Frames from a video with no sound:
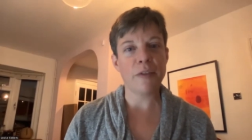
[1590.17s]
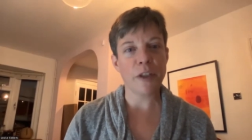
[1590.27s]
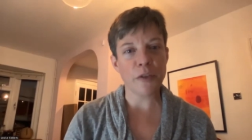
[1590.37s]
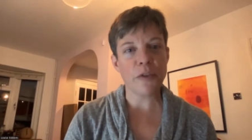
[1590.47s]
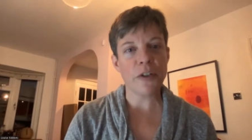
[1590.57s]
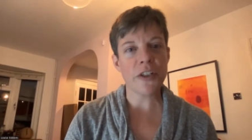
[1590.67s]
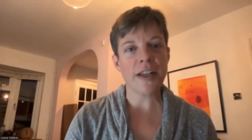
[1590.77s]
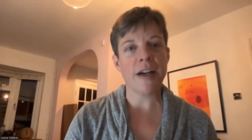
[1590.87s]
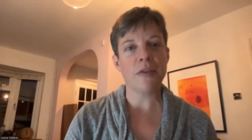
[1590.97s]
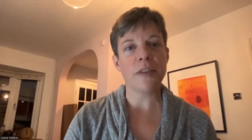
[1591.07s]
And in the first
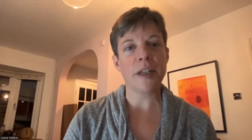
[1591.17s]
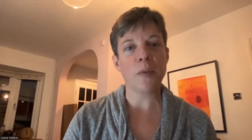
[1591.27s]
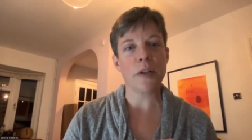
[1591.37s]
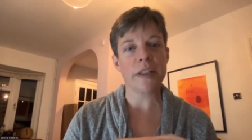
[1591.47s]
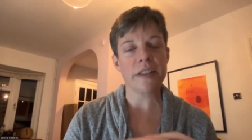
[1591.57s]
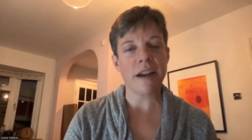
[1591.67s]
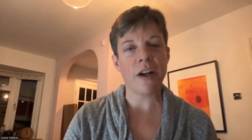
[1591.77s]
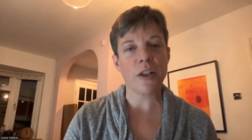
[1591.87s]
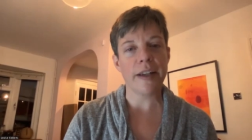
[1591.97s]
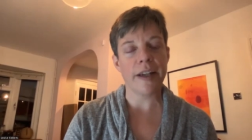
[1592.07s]
half, they were
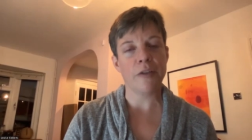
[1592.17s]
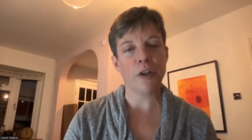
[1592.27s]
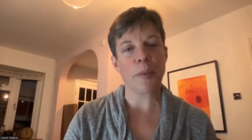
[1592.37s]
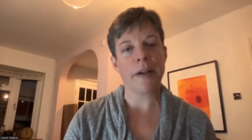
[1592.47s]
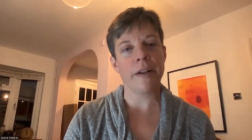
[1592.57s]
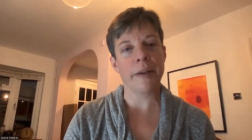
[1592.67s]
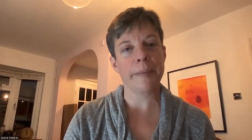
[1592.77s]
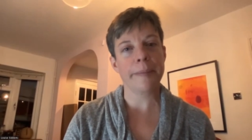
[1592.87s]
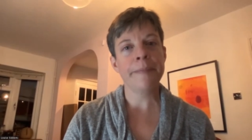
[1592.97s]
entirely hetero paired up.